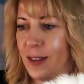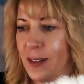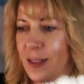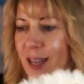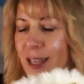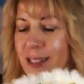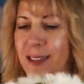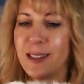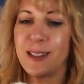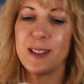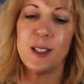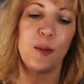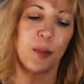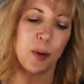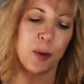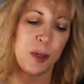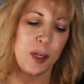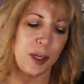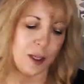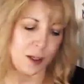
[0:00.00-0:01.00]
That's
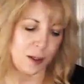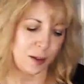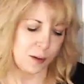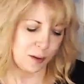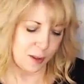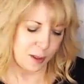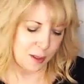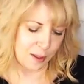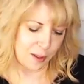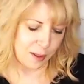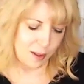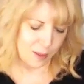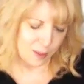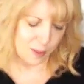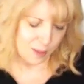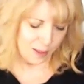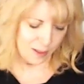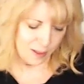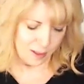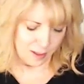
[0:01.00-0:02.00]
super cute.
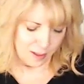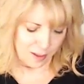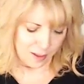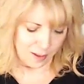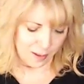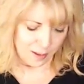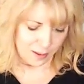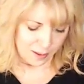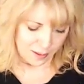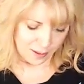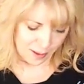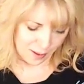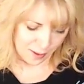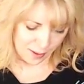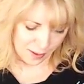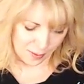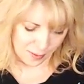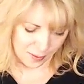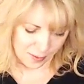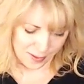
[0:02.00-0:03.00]

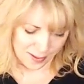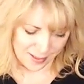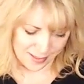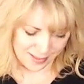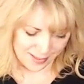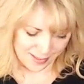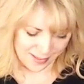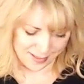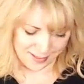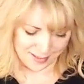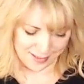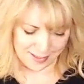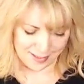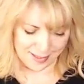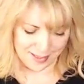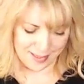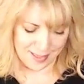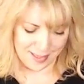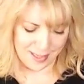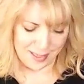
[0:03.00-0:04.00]
So,
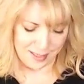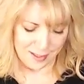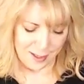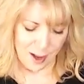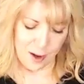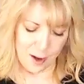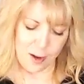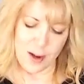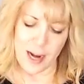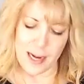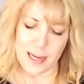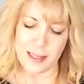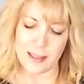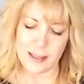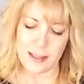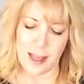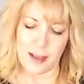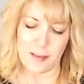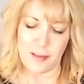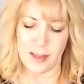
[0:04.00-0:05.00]

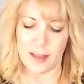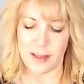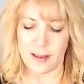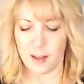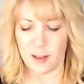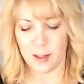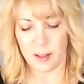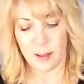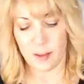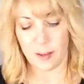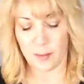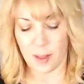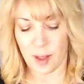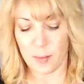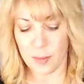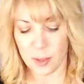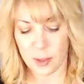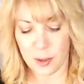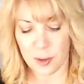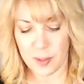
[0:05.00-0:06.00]
$1.97.
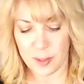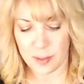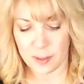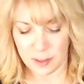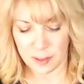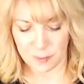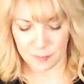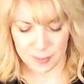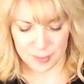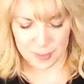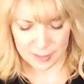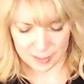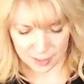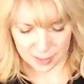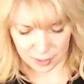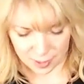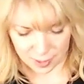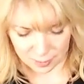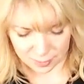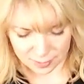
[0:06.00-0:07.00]
I'm sure this is
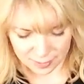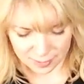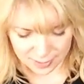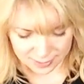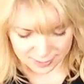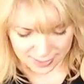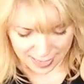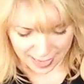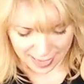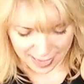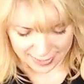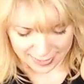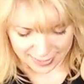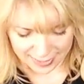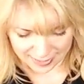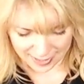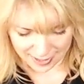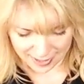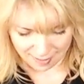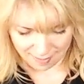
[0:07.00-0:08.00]
vintage. I don't see a tag
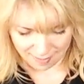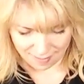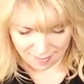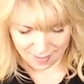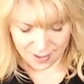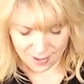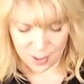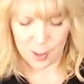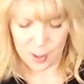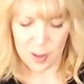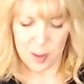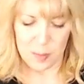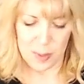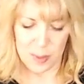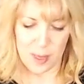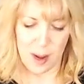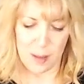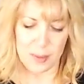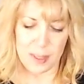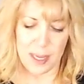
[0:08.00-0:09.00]
in there,
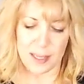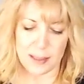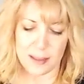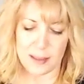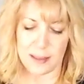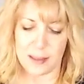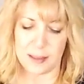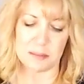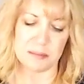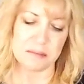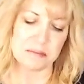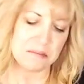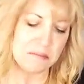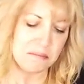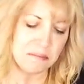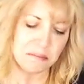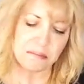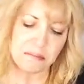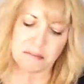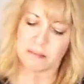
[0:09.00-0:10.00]
but I'm guessing,
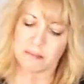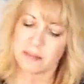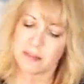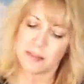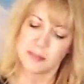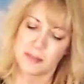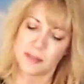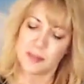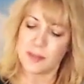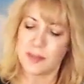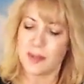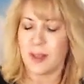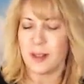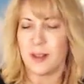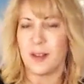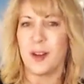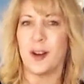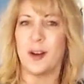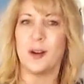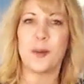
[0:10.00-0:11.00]
I
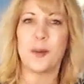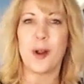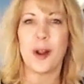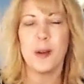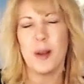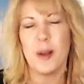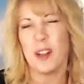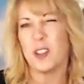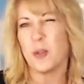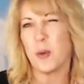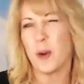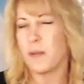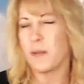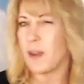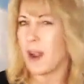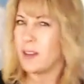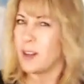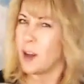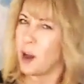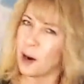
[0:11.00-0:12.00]
don't know, probably about
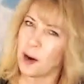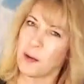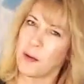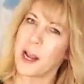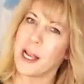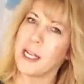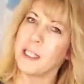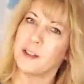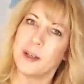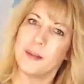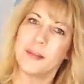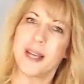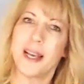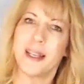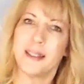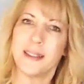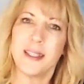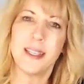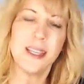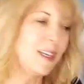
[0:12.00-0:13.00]
$25 range, I'm
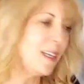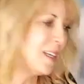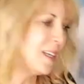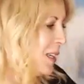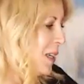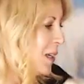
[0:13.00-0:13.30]
guessing